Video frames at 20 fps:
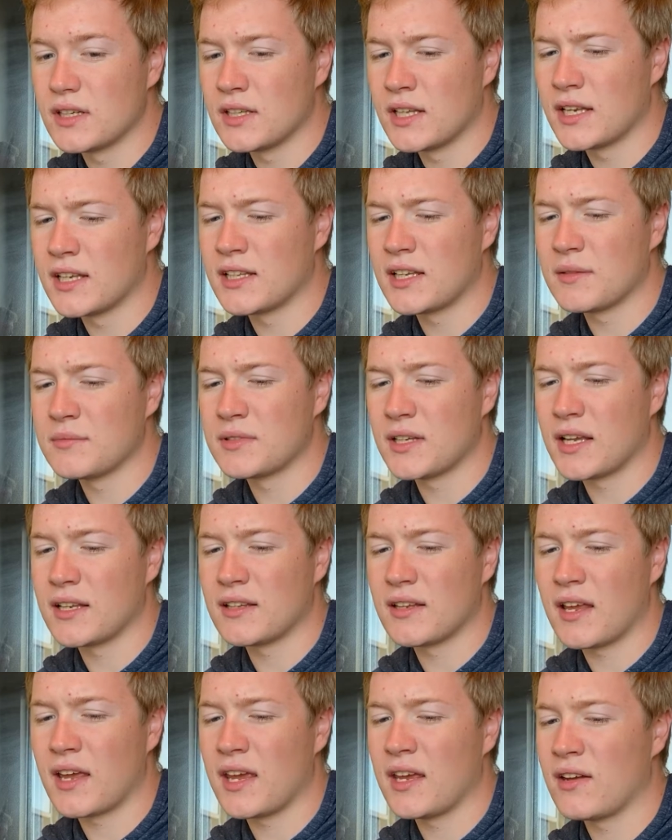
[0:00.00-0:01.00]
a lot of times I
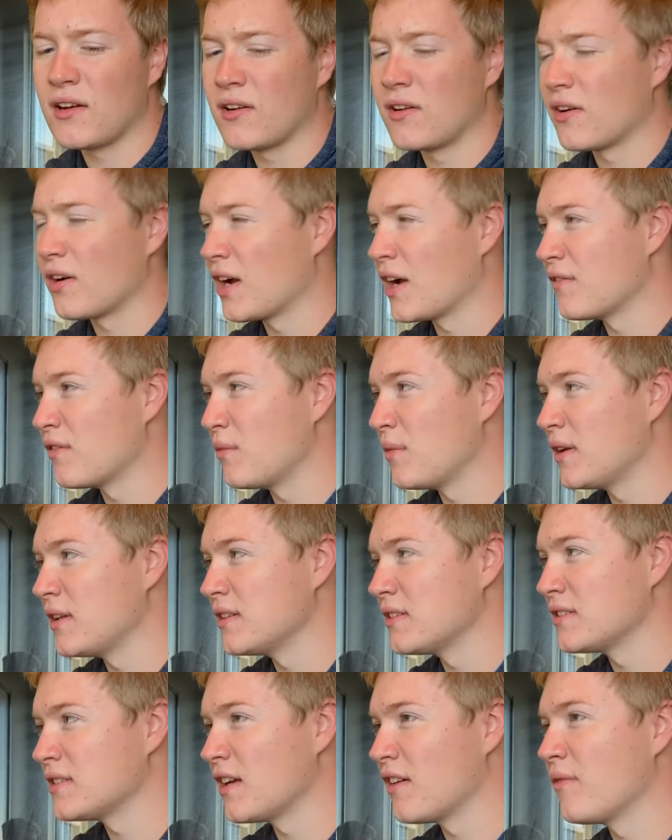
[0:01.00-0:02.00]
hate on our government
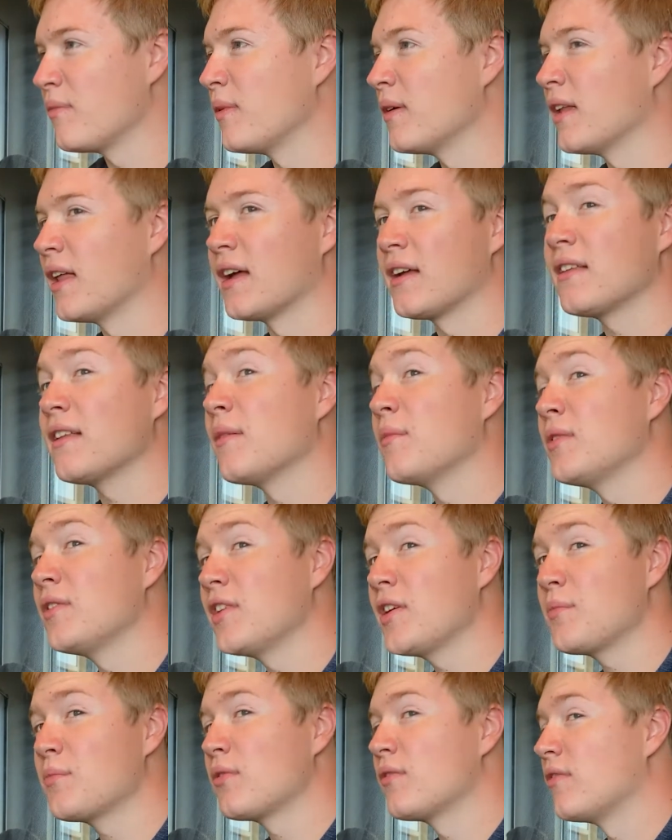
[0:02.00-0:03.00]
and stuff, but like I mean
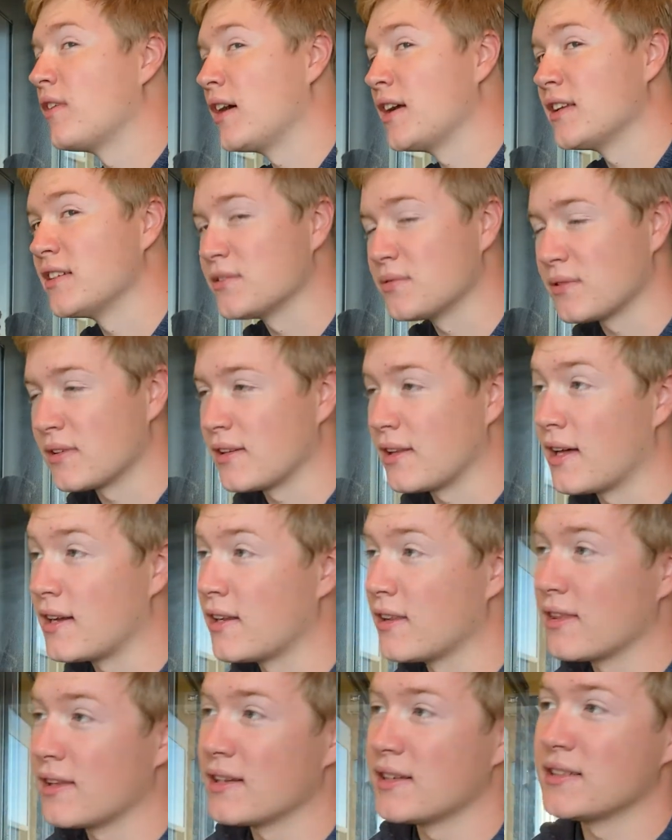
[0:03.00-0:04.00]
they provide us with a lot
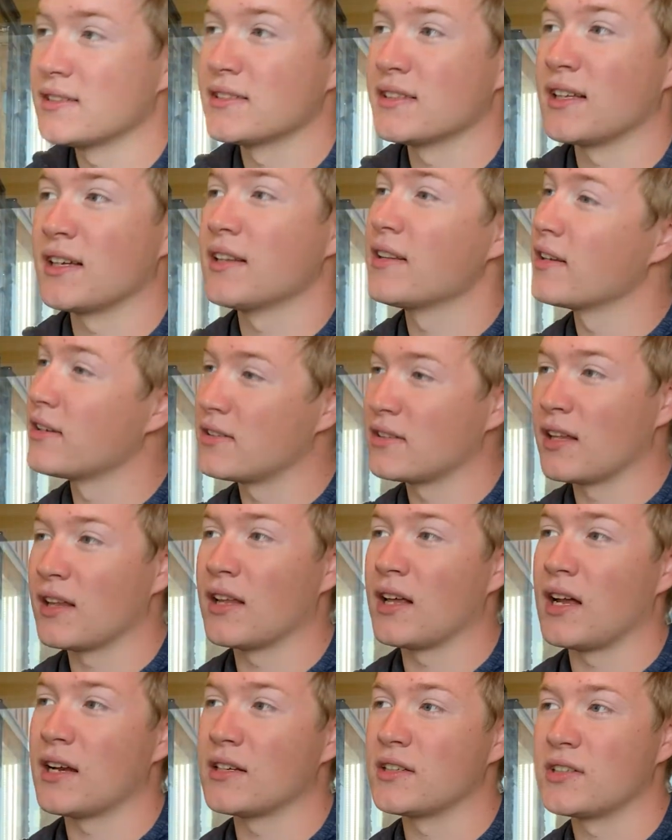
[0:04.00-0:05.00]
of things, and like there's a
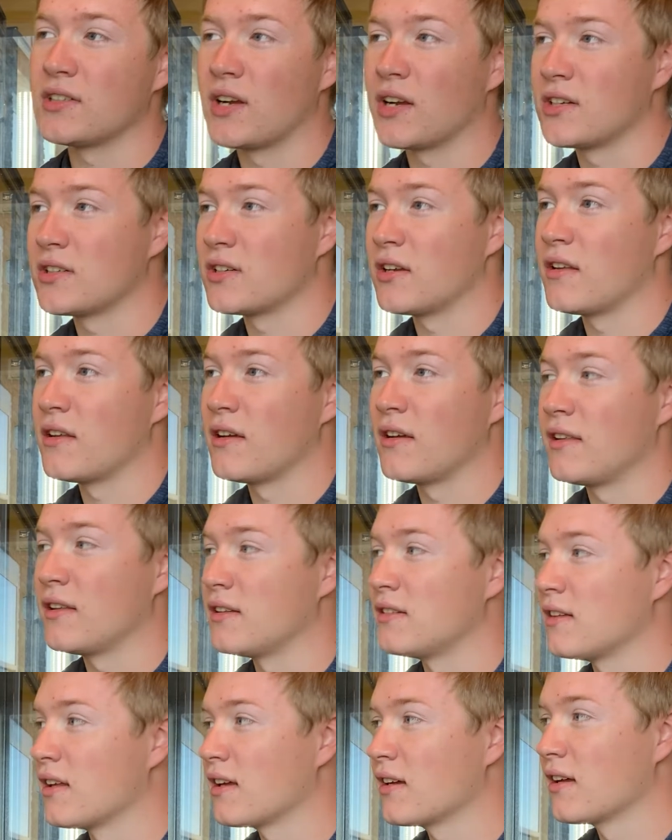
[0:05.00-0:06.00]
lot of structure there
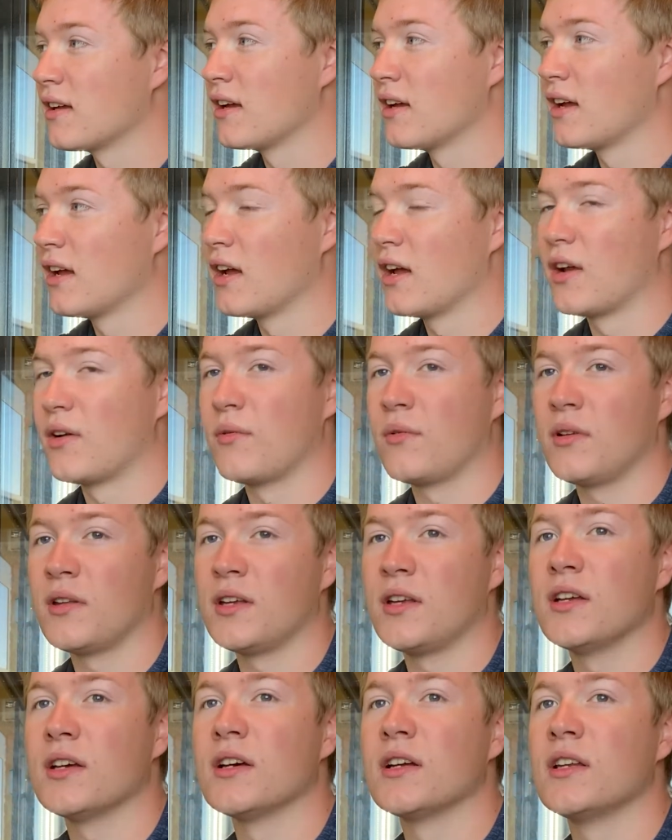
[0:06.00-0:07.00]
that's like
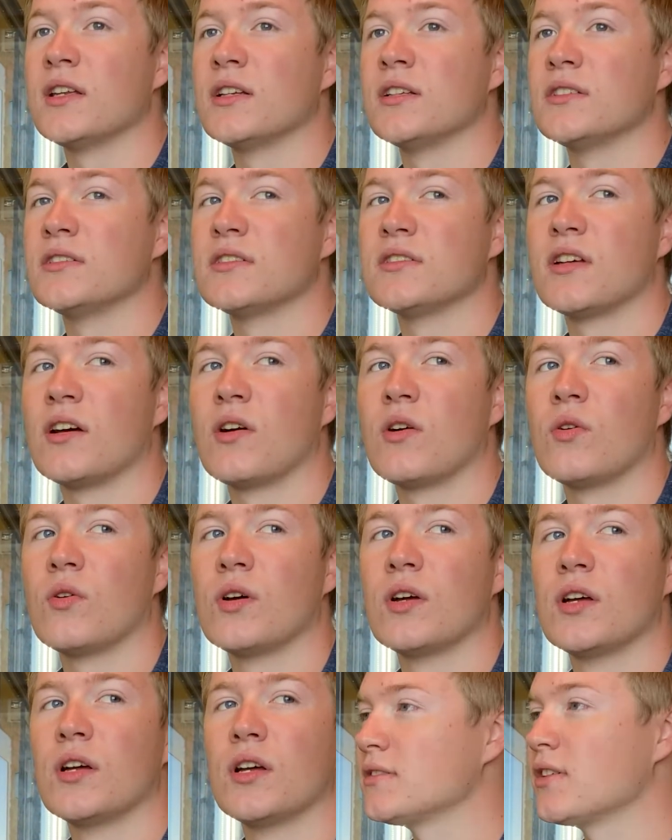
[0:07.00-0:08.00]
really good. And so
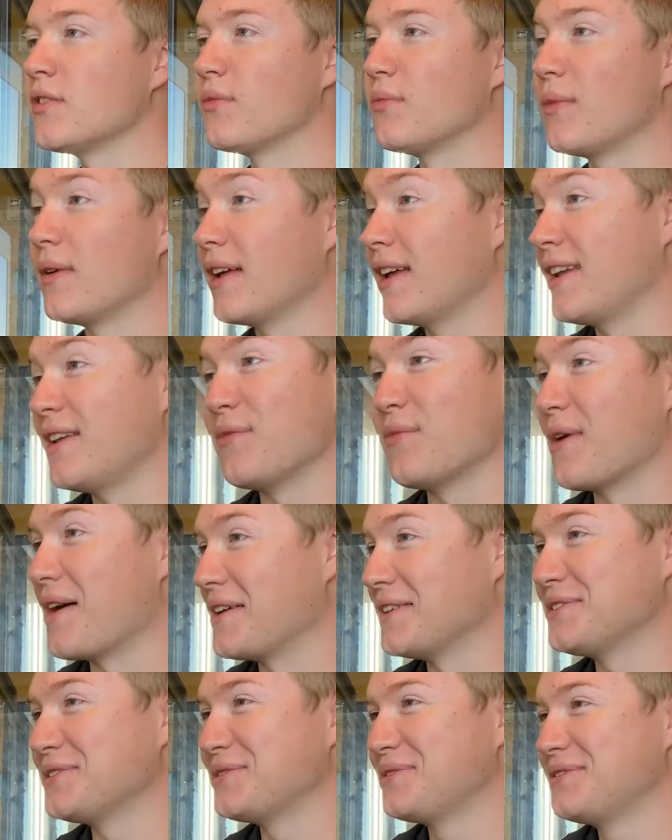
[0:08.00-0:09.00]
but
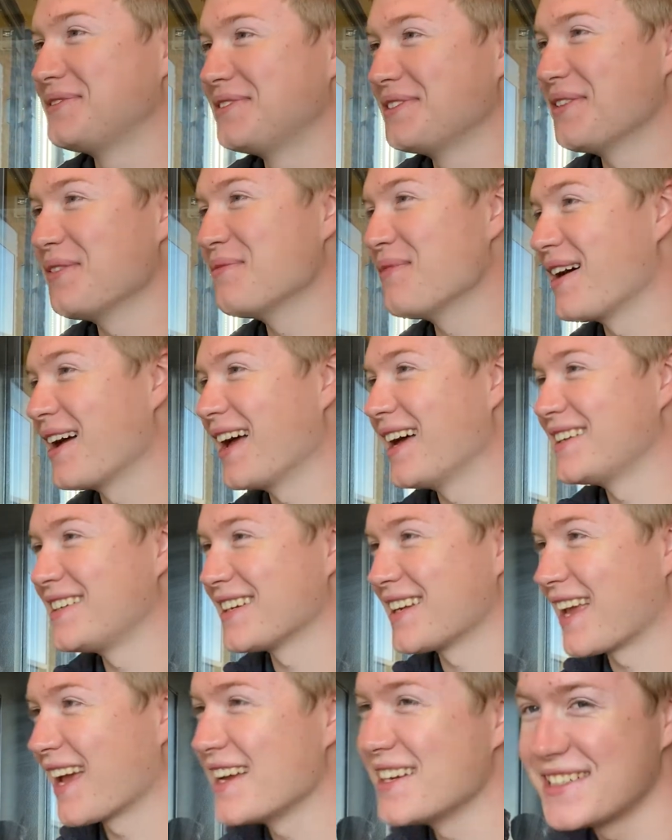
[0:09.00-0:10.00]
anyways, my
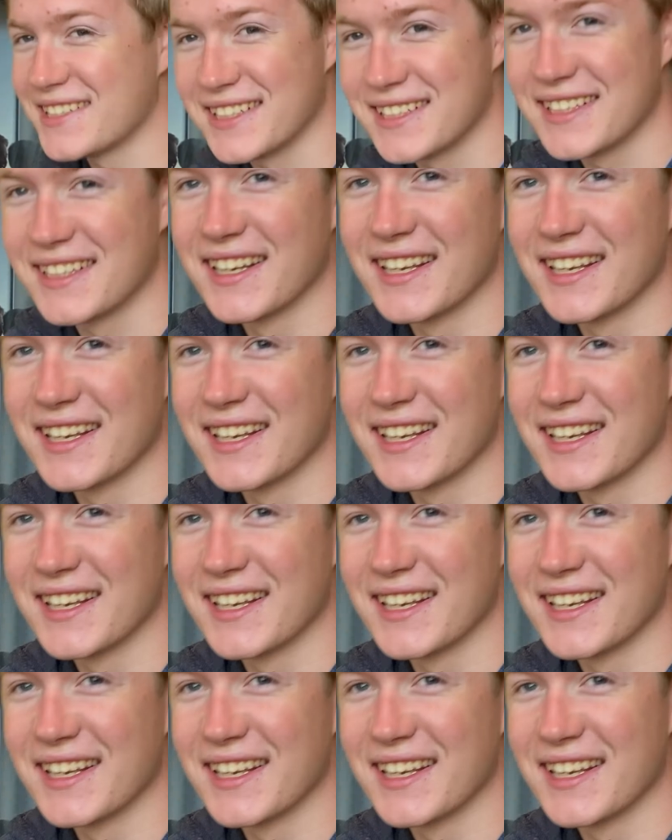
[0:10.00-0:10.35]
education.